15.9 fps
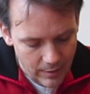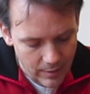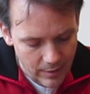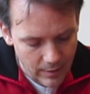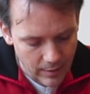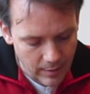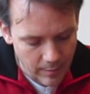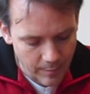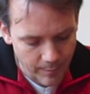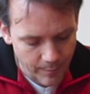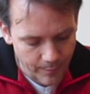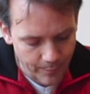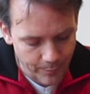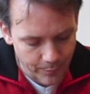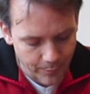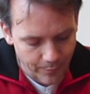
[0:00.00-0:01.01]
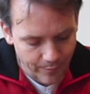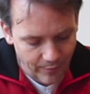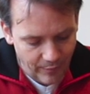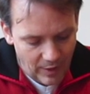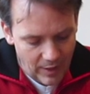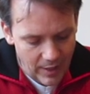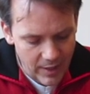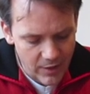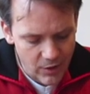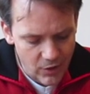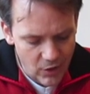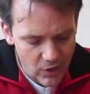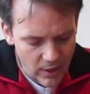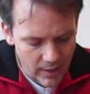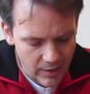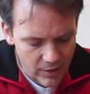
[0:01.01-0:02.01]
There is a
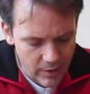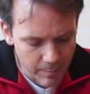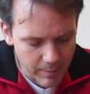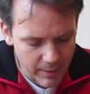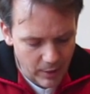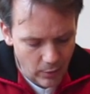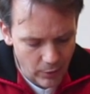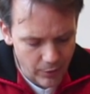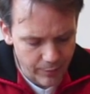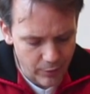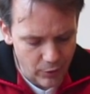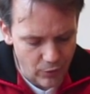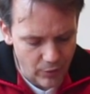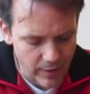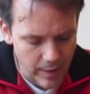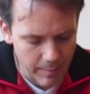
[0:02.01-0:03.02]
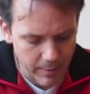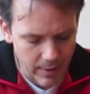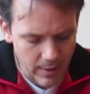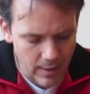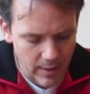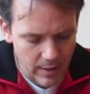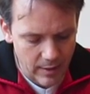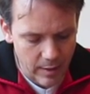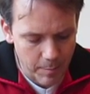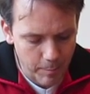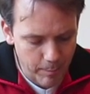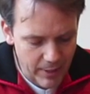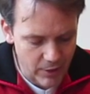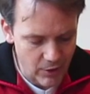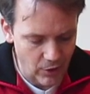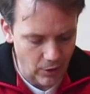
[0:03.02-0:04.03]
chance that because of scraping the
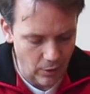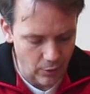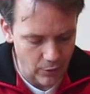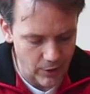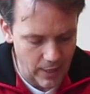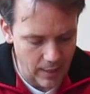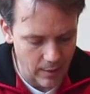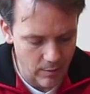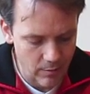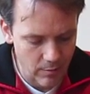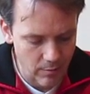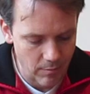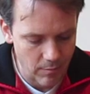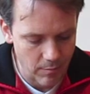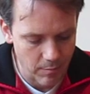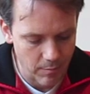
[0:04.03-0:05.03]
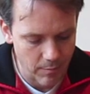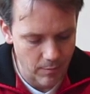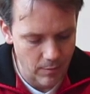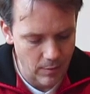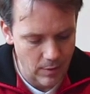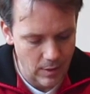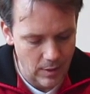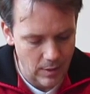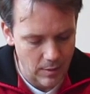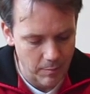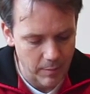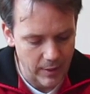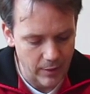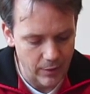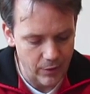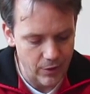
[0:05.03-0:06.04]
pitch goes down,
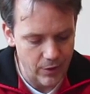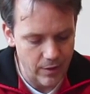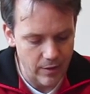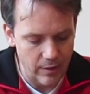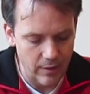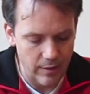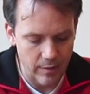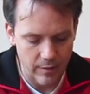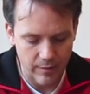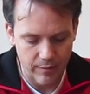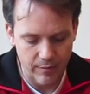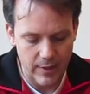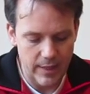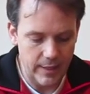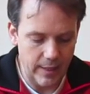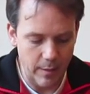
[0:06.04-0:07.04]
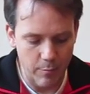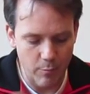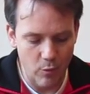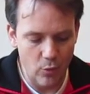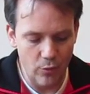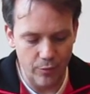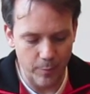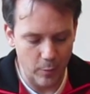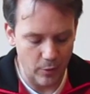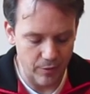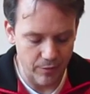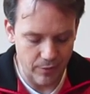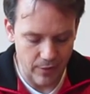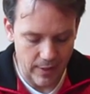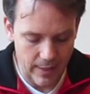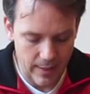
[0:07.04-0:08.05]
because the reed can move more
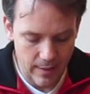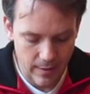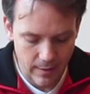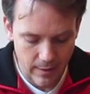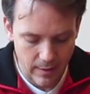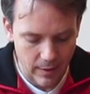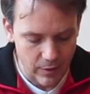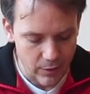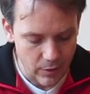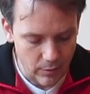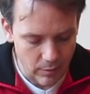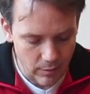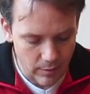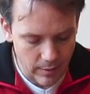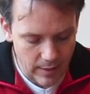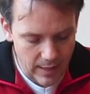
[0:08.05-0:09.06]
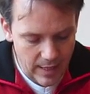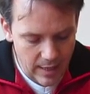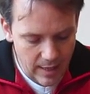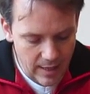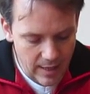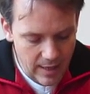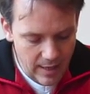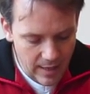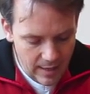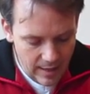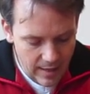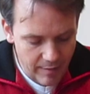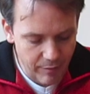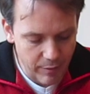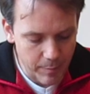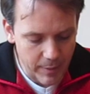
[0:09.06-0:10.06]
freely. So
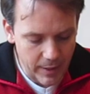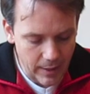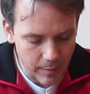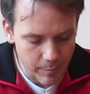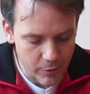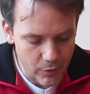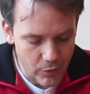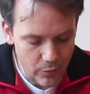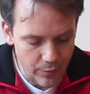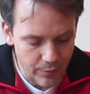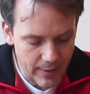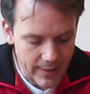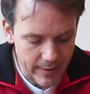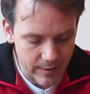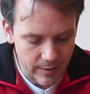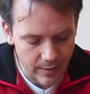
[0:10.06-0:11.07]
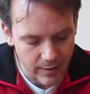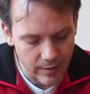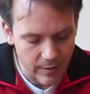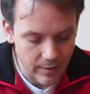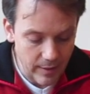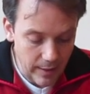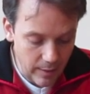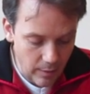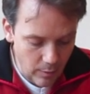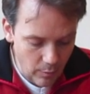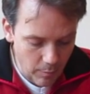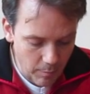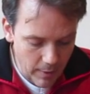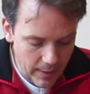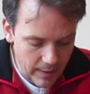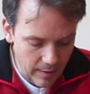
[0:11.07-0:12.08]
if it becomes too flat, then you
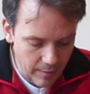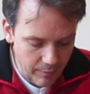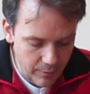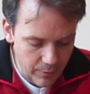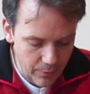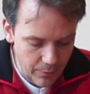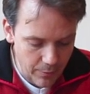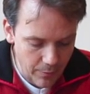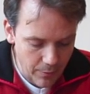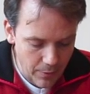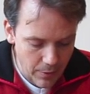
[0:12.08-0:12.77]
might have to